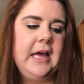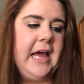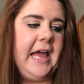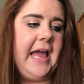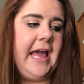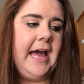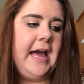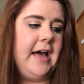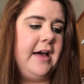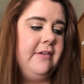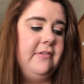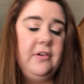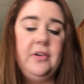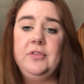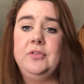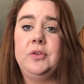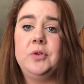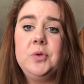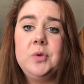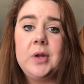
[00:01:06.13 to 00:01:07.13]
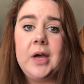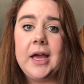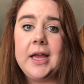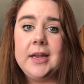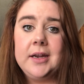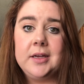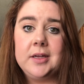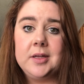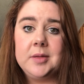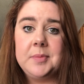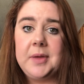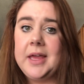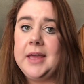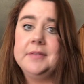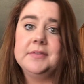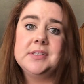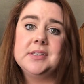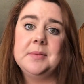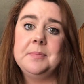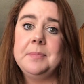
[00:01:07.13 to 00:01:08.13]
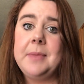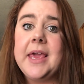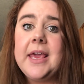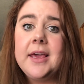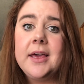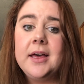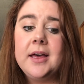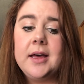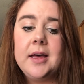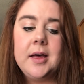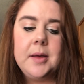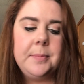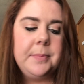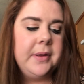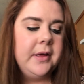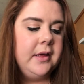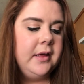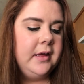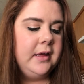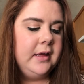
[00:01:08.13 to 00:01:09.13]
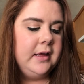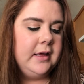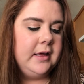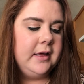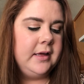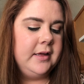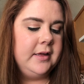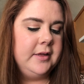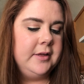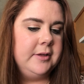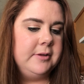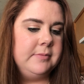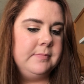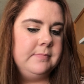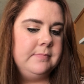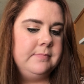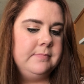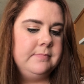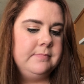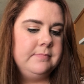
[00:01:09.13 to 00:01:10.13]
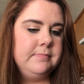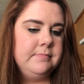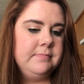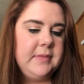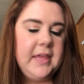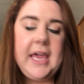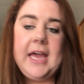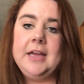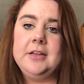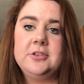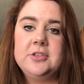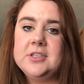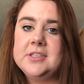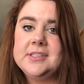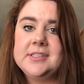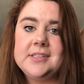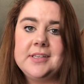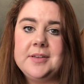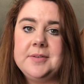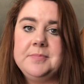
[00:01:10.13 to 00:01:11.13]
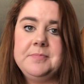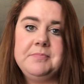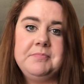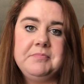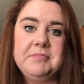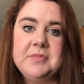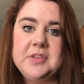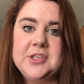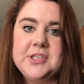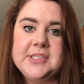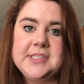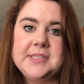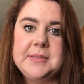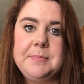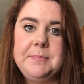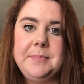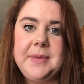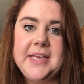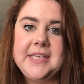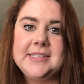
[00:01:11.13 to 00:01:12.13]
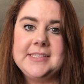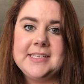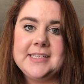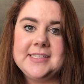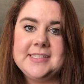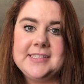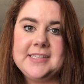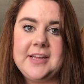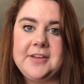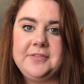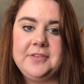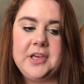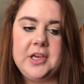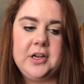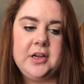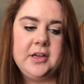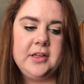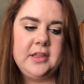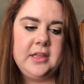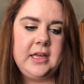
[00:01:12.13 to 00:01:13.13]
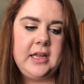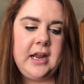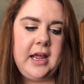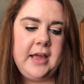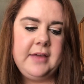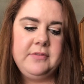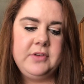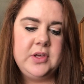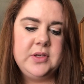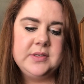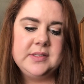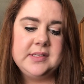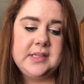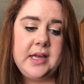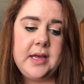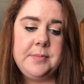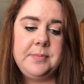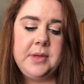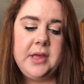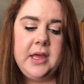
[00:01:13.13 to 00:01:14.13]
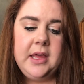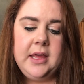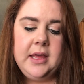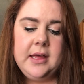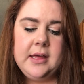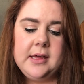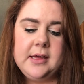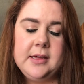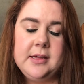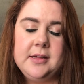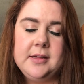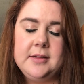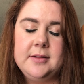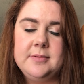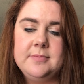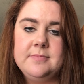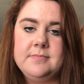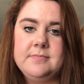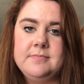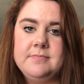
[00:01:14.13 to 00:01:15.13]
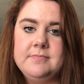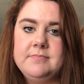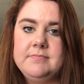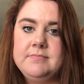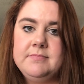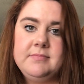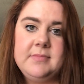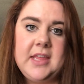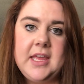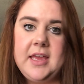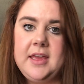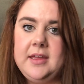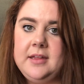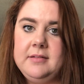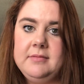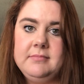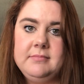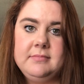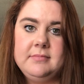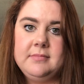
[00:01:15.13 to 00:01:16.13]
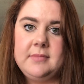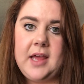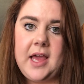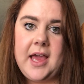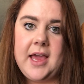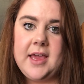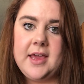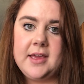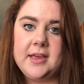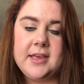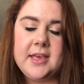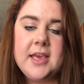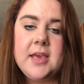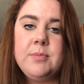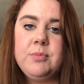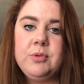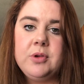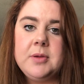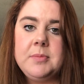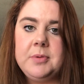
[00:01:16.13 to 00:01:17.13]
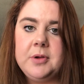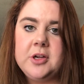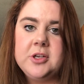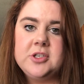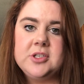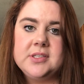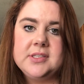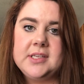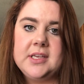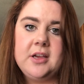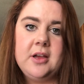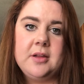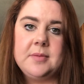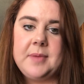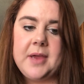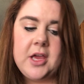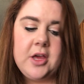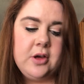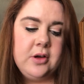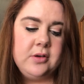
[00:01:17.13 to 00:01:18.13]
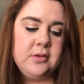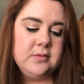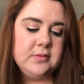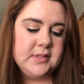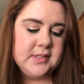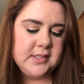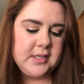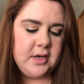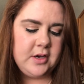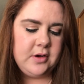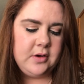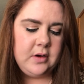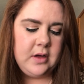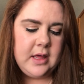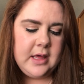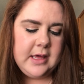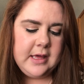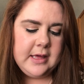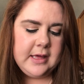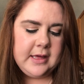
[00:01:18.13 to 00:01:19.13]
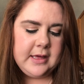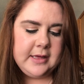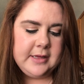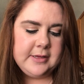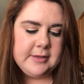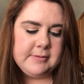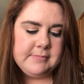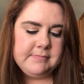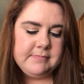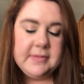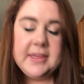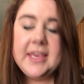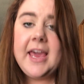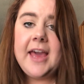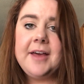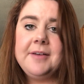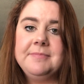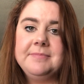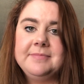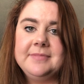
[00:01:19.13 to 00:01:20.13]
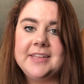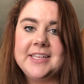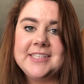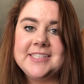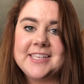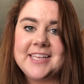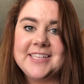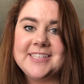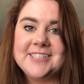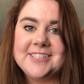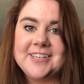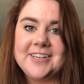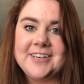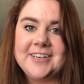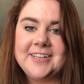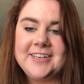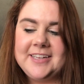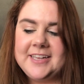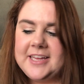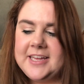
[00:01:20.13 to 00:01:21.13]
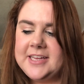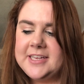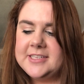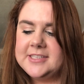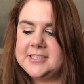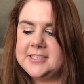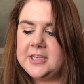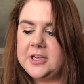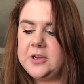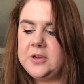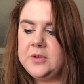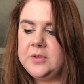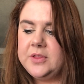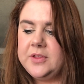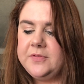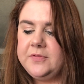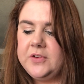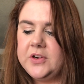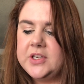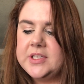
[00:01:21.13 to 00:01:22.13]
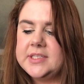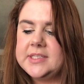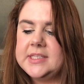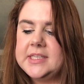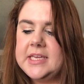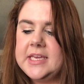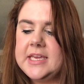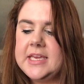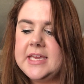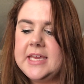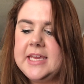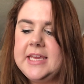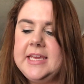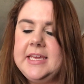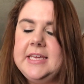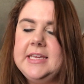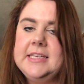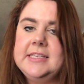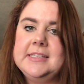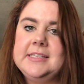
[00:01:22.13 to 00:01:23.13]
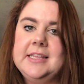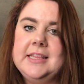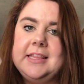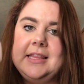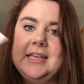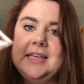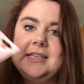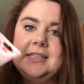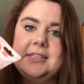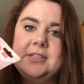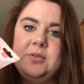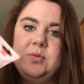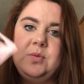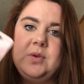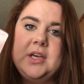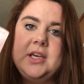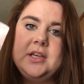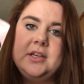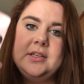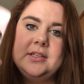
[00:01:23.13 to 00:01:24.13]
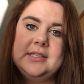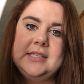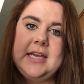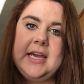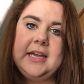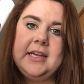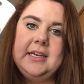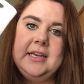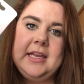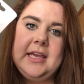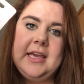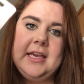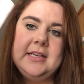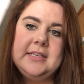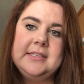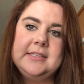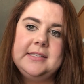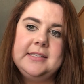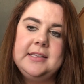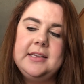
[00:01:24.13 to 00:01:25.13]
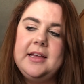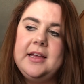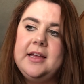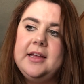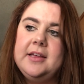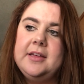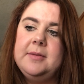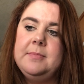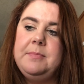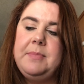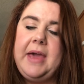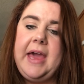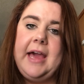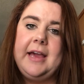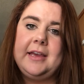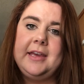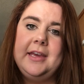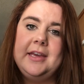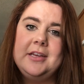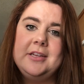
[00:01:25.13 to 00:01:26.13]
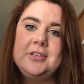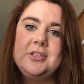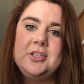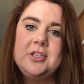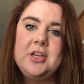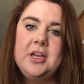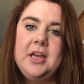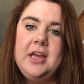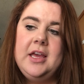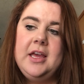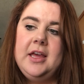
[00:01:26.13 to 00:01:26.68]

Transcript: I have a food item, I have some makeup, yeah, just some basic stuff here that I've used up, that I keep repurchasing on my own. So yeah, let's get started. So the first thing is this Real Techniques package.